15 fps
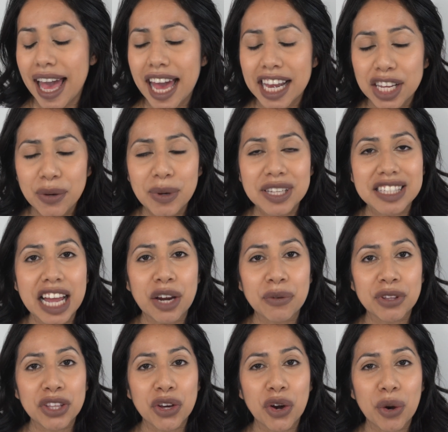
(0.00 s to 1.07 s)
Anyways, I
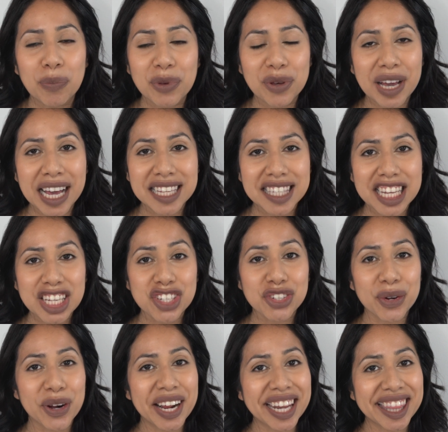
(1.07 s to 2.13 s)
really hope you guys
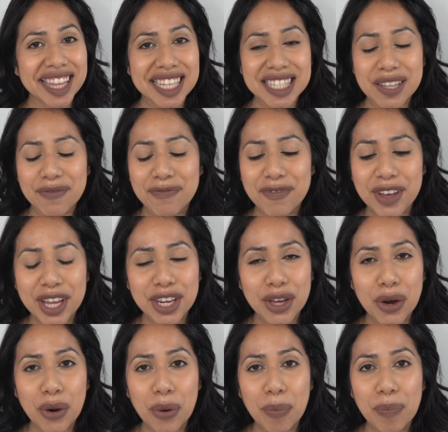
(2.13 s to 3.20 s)
enjoyed this
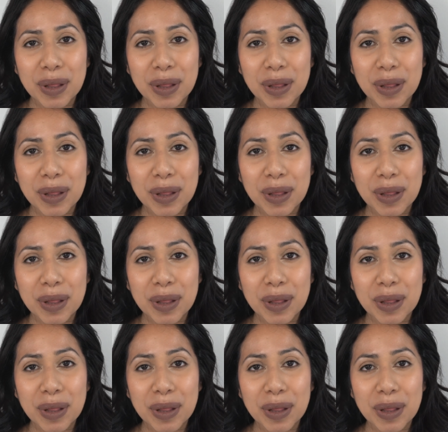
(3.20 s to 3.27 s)
video.